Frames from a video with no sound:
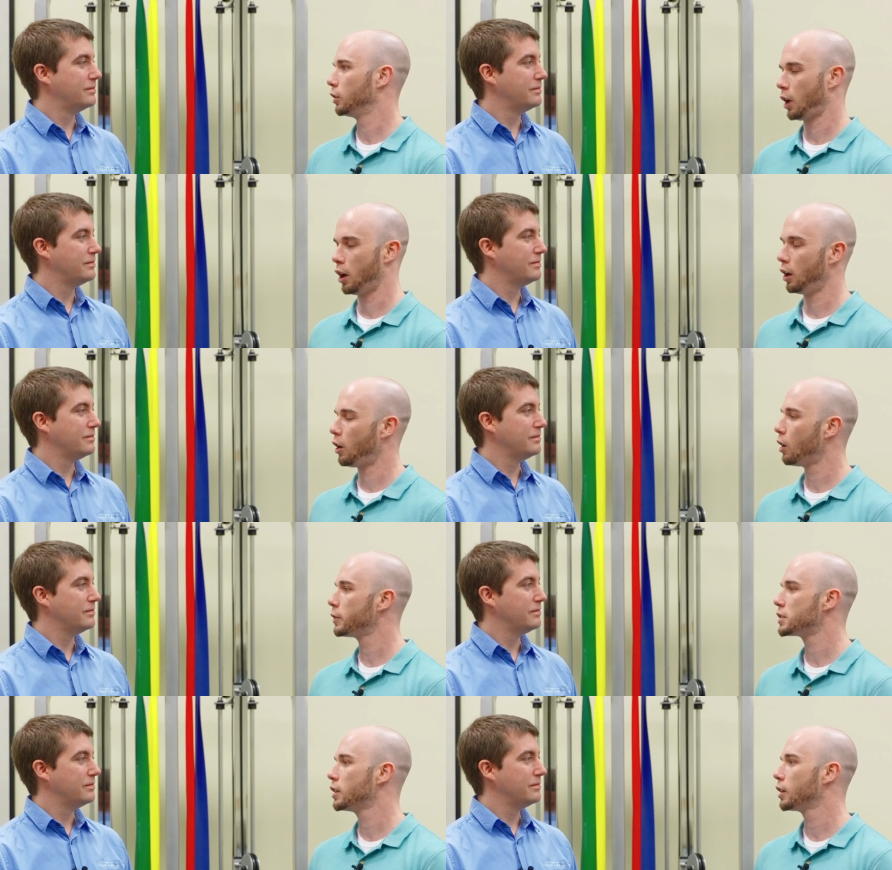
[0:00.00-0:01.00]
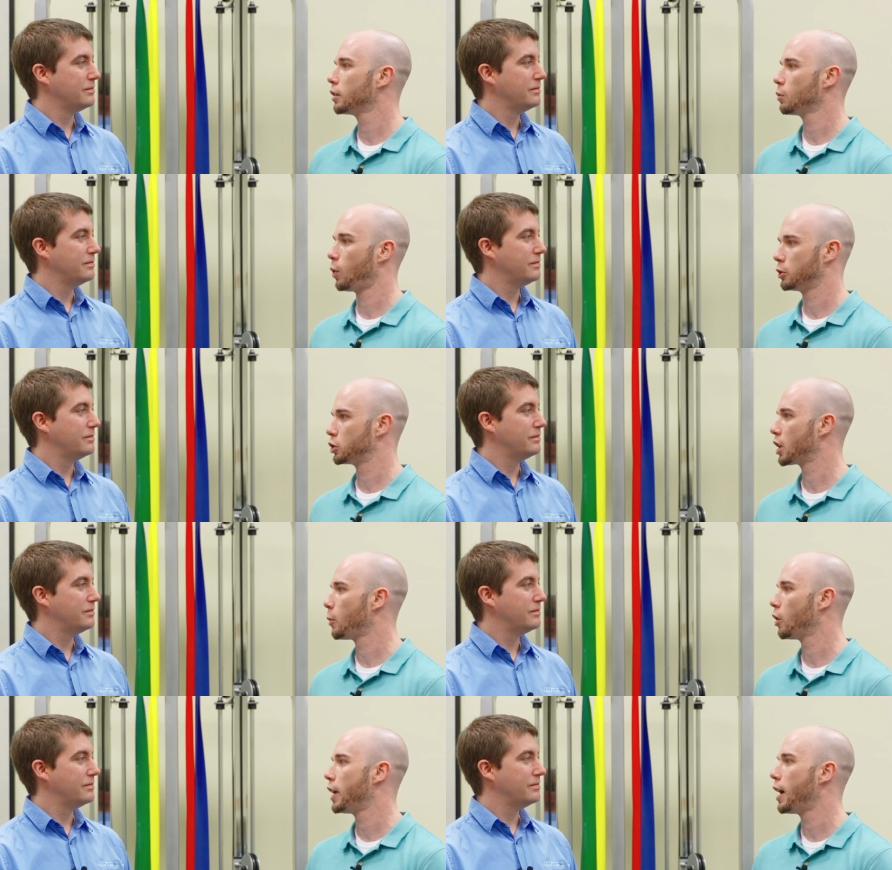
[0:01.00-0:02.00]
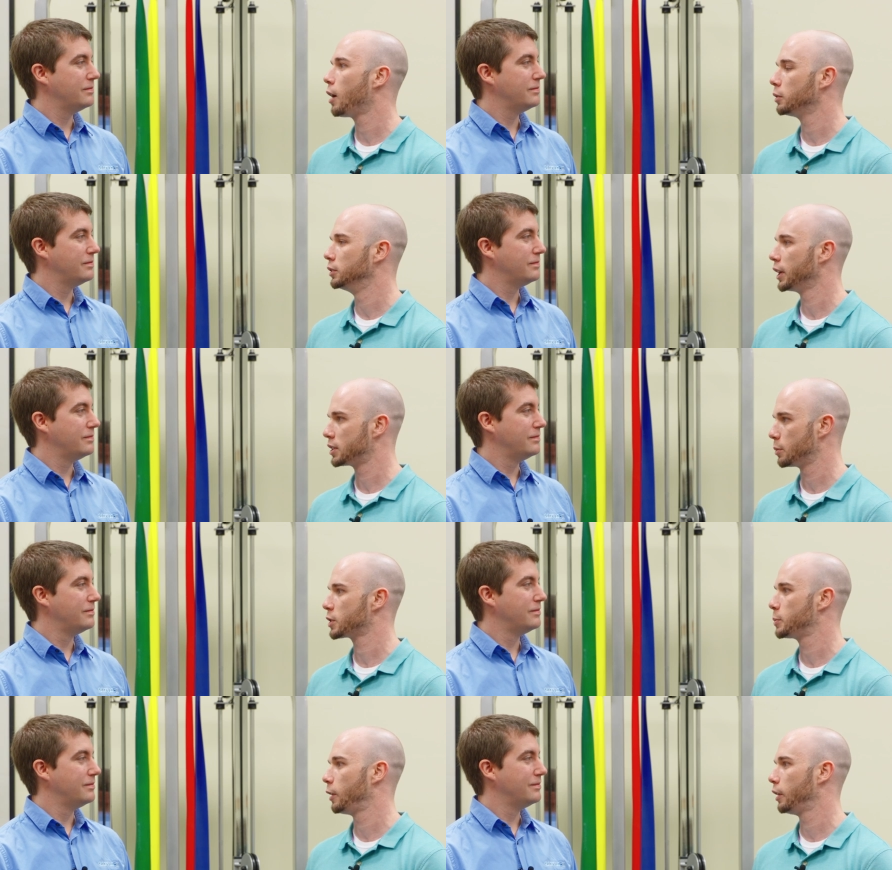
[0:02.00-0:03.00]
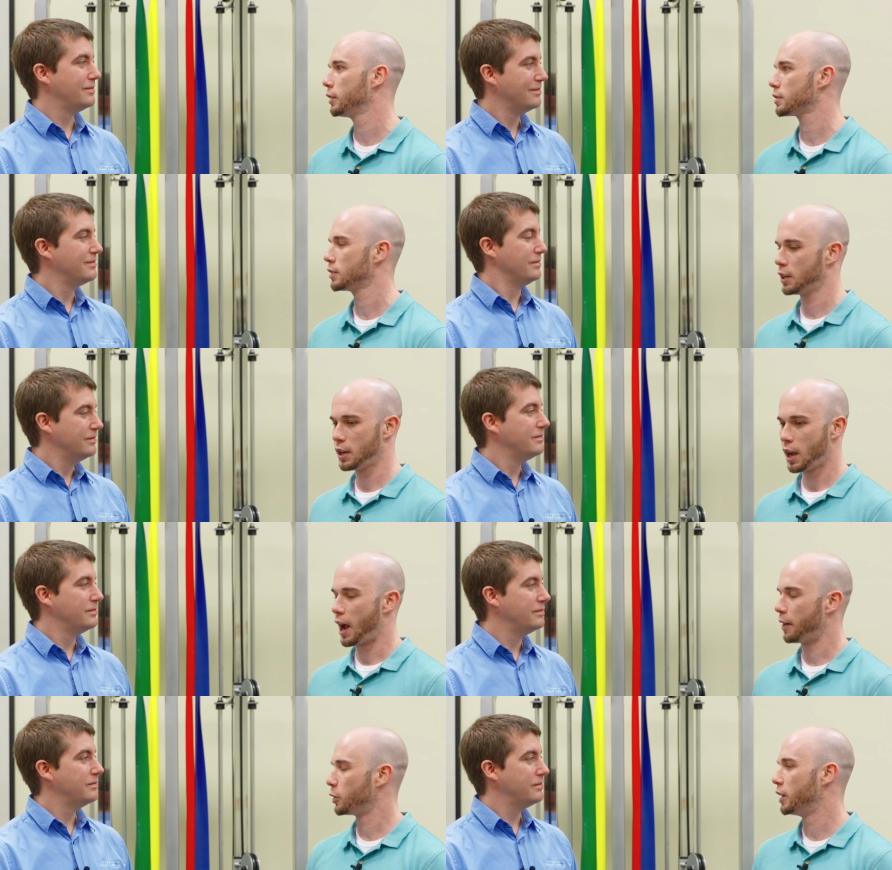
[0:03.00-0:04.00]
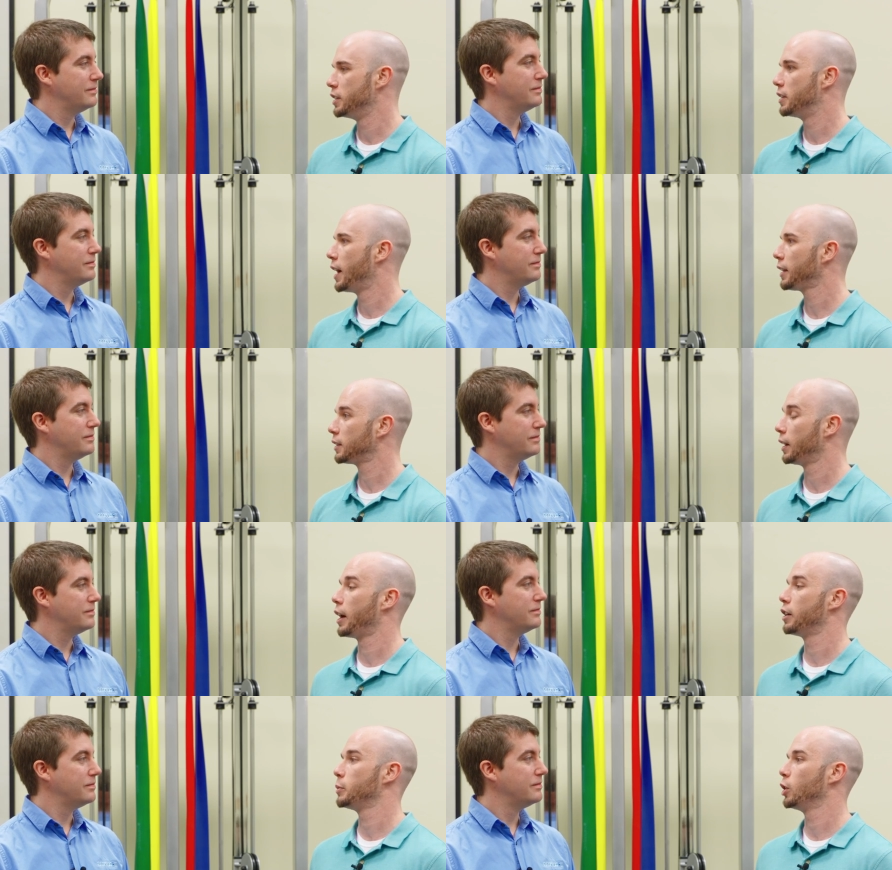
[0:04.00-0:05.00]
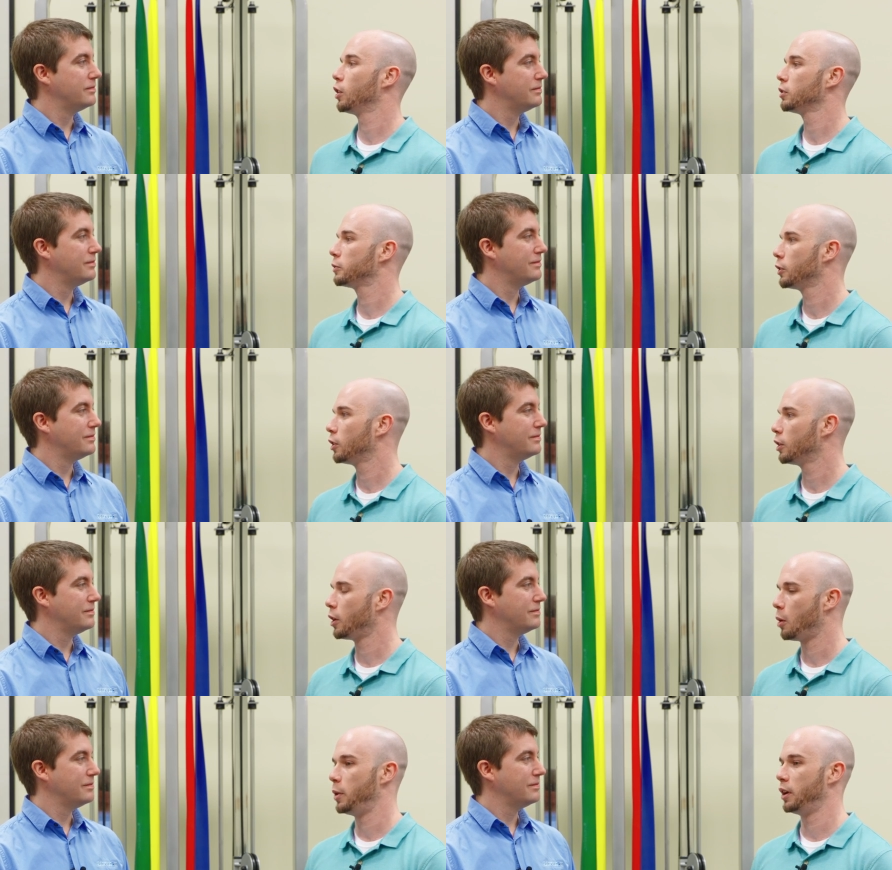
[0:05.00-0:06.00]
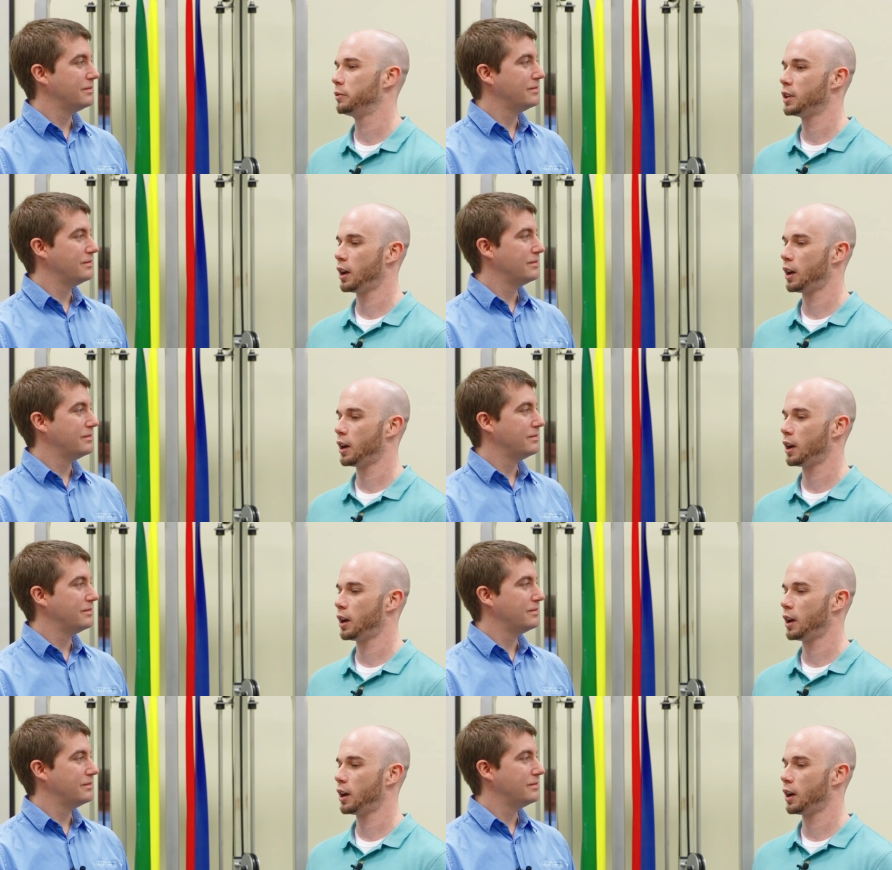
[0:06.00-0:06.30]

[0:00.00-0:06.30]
Speaker 1: uh, office here. Why don't you come on out and get some experience? After I did that, they hired me on for a bit of